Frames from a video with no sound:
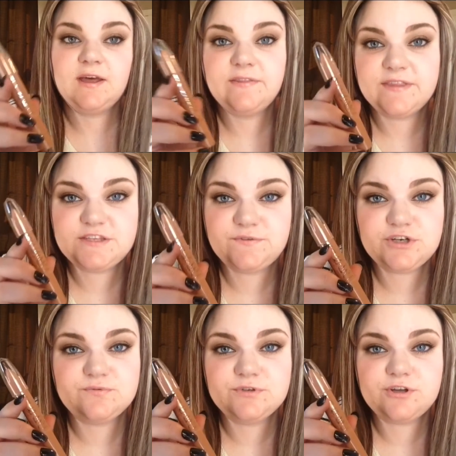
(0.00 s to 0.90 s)
This
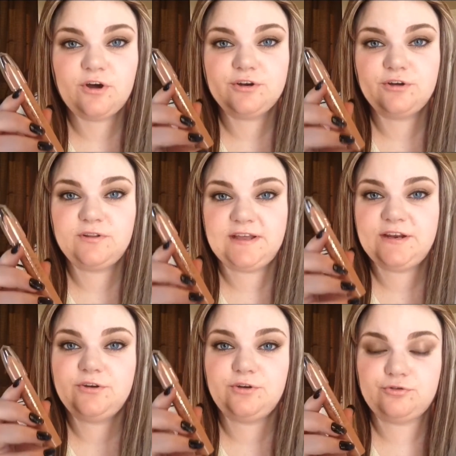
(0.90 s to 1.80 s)
first one's called
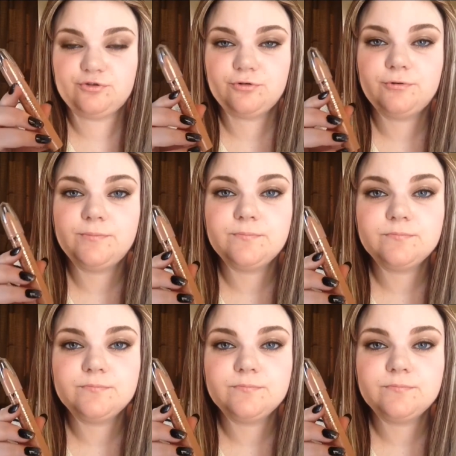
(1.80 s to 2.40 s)
Nolita Neutral,